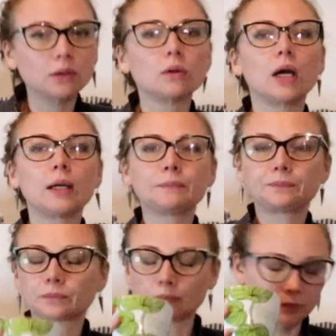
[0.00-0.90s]
Okay.
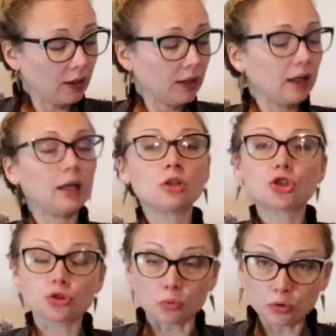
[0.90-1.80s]
In
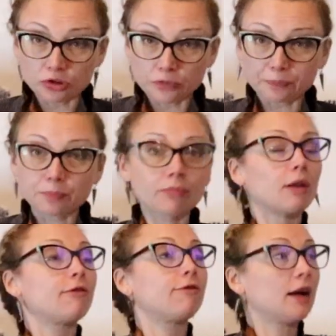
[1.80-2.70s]
short,
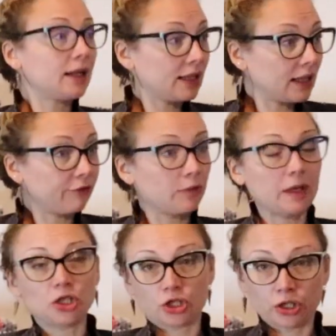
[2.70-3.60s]
finding
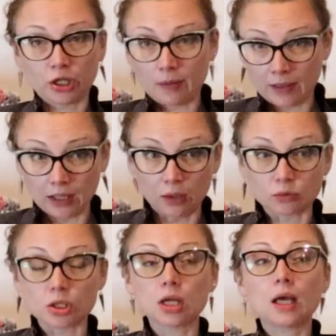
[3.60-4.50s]
information
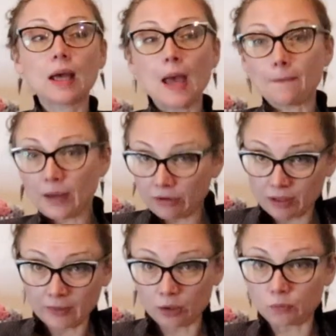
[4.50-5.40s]
about
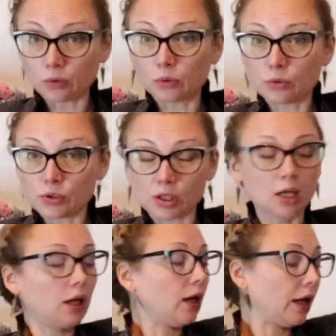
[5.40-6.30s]
perimenopause
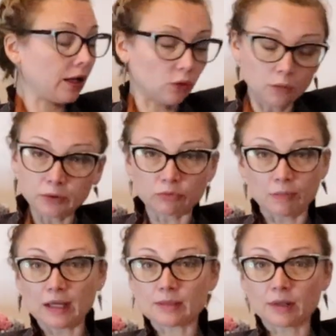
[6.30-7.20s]
and hormone
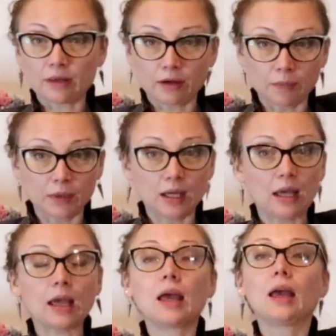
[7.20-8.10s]
replacement
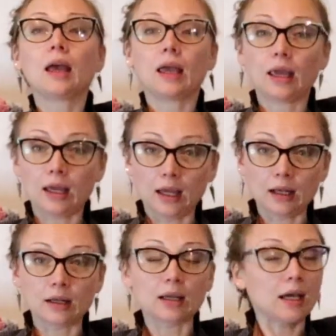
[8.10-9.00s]
therapy
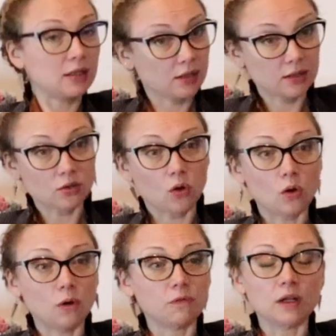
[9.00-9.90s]
in cases
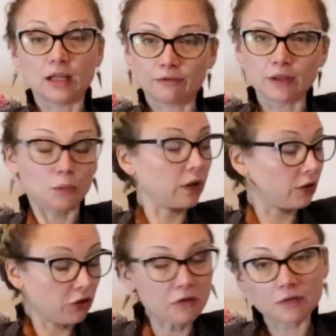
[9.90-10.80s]
of living with
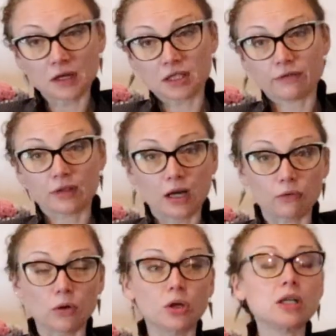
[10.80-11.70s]
an overactive
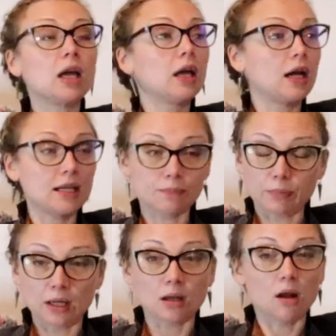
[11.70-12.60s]
thyroid has
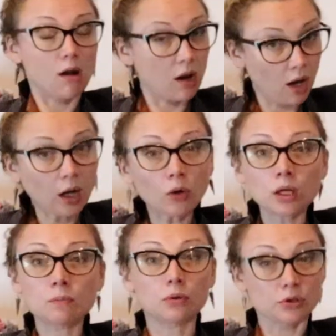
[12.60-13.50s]
been nigh
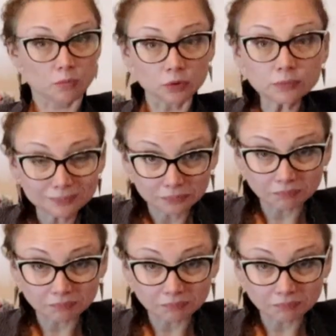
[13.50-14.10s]
on impossible.